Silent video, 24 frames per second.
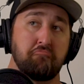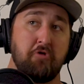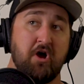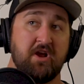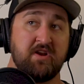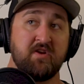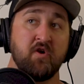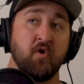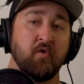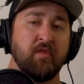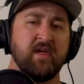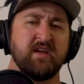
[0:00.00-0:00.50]

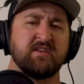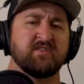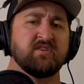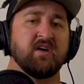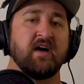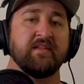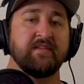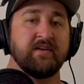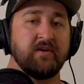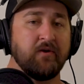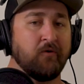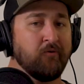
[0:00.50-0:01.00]
I know that's
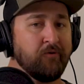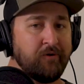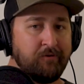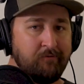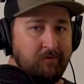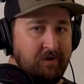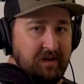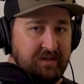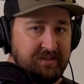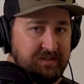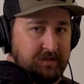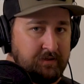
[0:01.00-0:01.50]
not the only
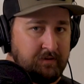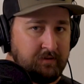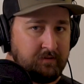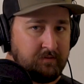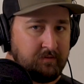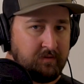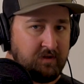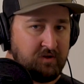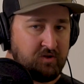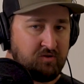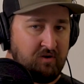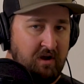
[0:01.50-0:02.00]
reason
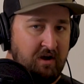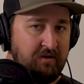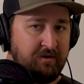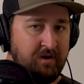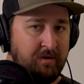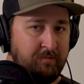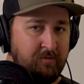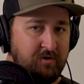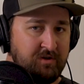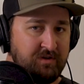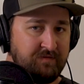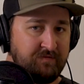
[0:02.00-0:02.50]
the trout
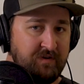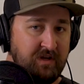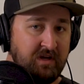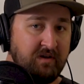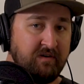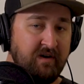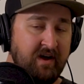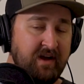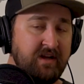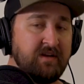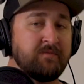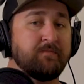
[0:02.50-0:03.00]
numbers have
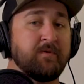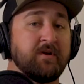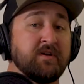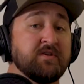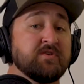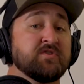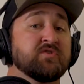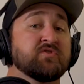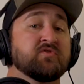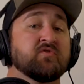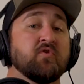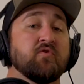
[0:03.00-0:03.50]
declined, but
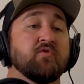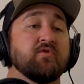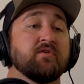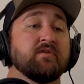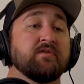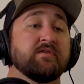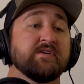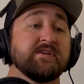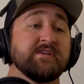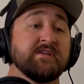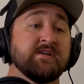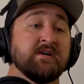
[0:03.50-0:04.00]
it's
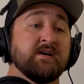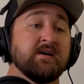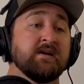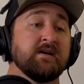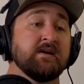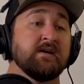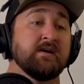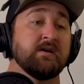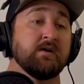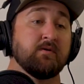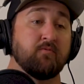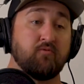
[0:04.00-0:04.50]
certainly
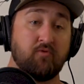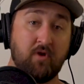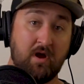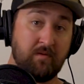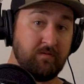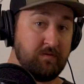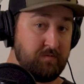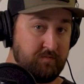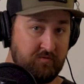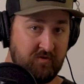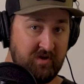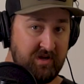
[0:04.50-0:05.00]

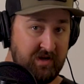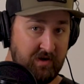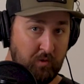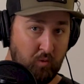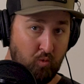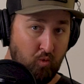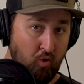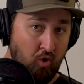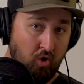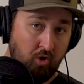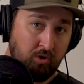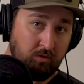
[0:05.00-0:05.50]
probably playing a
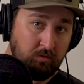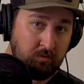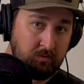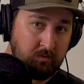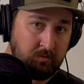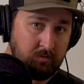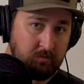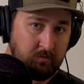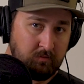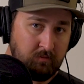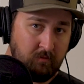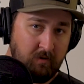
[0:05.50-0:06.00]
role,
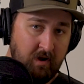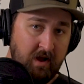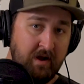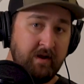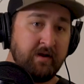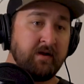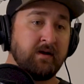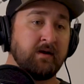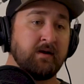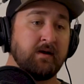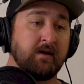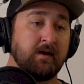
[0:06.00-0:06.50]

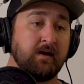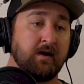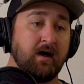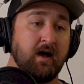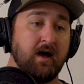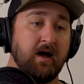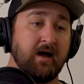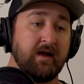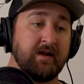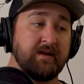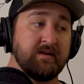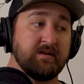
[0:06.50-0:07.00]
right?
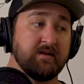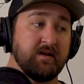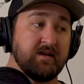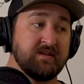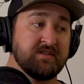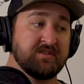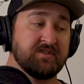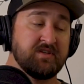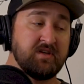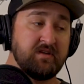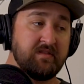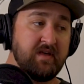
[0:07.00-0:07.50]
I, I
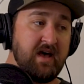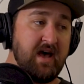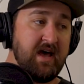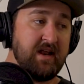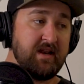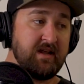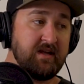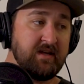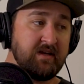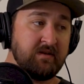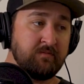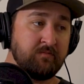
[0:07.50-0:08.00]
see
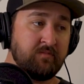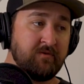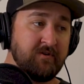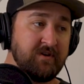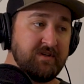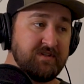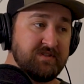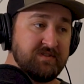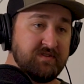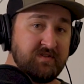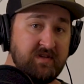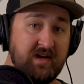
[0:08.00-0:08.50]
that in
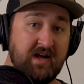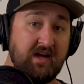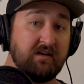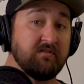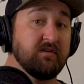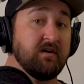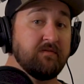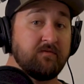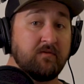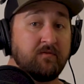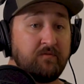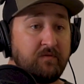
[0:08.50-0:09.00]
places that I
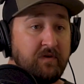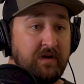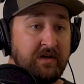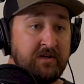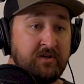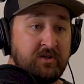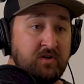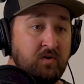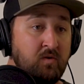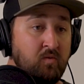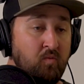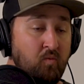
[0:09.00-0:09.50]
love to
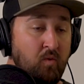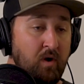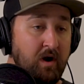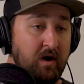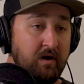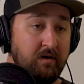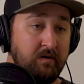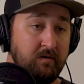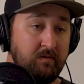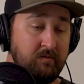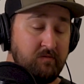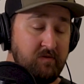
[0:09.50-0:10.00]
fish
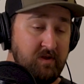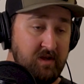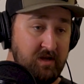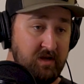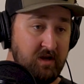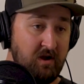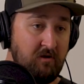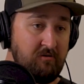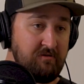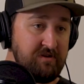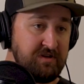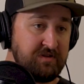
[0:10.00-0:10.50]
where the
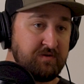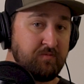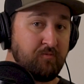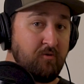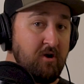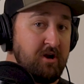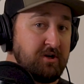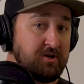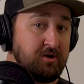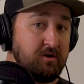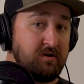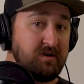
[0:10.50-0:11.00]
increased
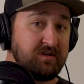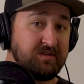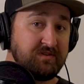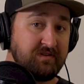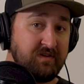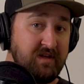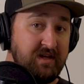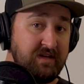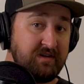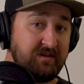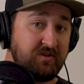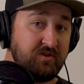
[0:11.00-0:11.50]
pressure has
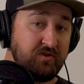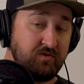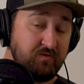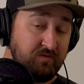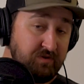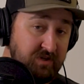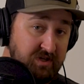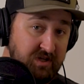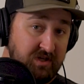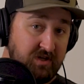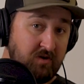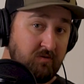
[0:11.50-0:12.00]
led to
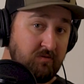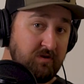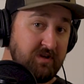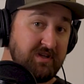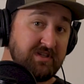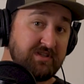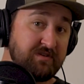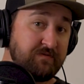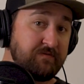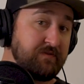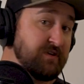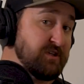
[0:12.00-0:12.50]

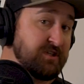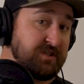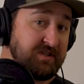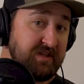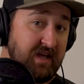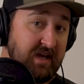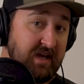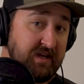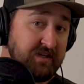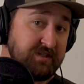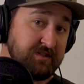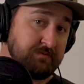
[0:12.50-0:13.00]
decreased fish
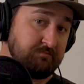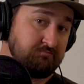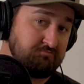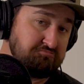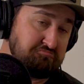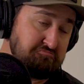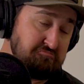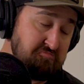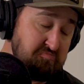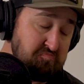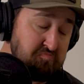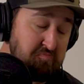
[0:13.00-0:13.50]
size.
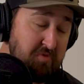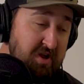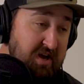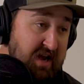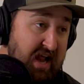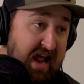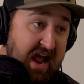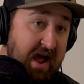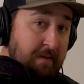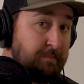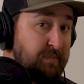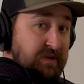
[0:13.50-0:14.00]
It
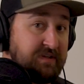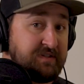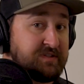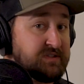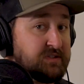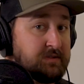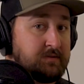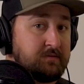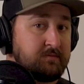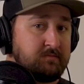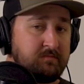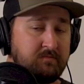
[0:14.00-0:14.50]

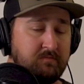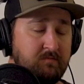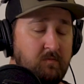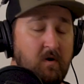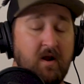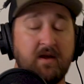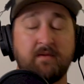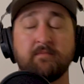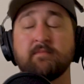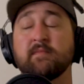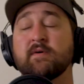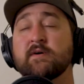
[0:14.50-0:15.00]
happens,
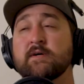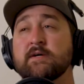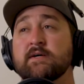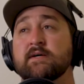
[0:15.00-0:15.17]
right?